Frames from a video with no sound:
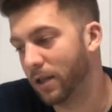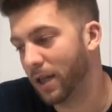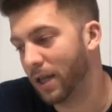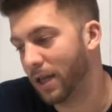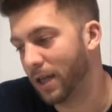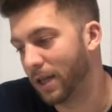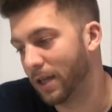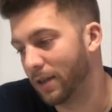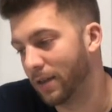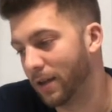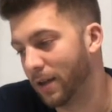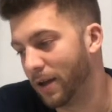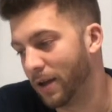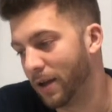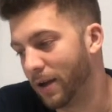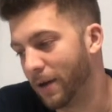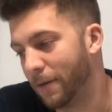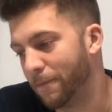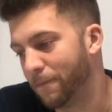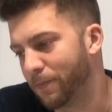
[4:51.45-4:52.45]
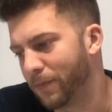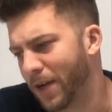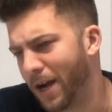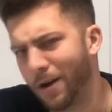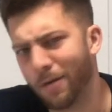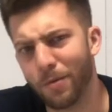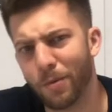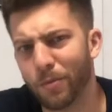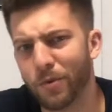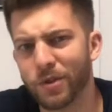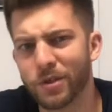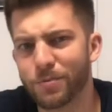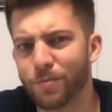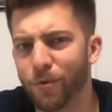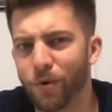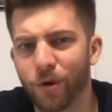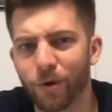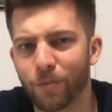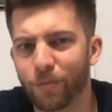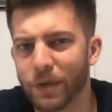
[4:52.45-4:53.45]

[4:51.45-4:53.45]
and I remember this book